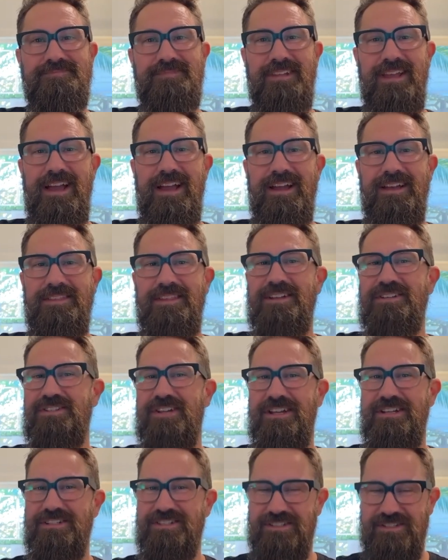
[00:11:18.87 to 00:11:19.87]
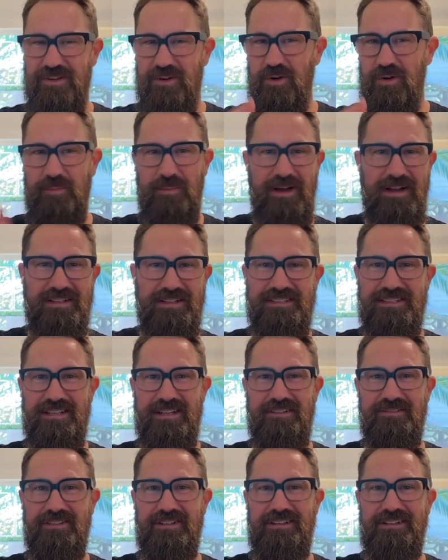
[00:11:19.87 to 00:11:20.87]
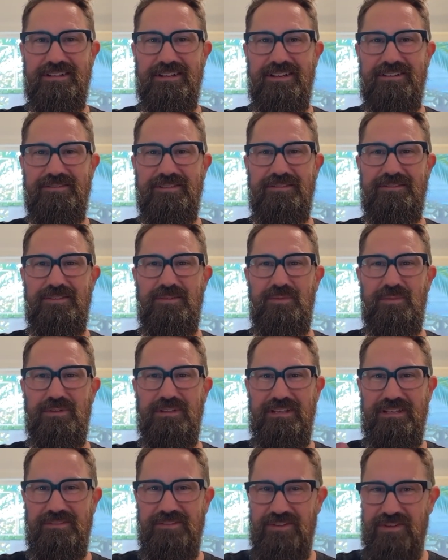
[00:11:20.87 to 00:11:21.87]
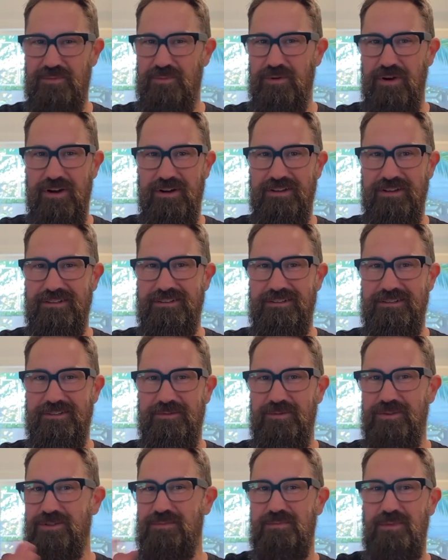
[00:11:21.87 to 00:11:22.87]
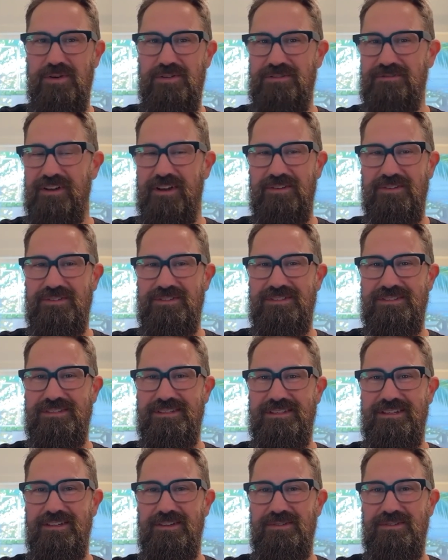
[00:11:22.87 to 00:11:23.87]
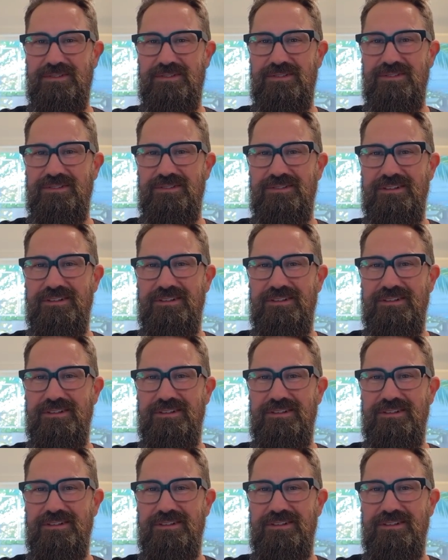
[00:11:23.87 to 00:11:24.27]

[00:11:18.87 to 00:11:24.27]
yeah, that changes the whole mindset of it. Of if you believe in your product, which most founders and CEOs do,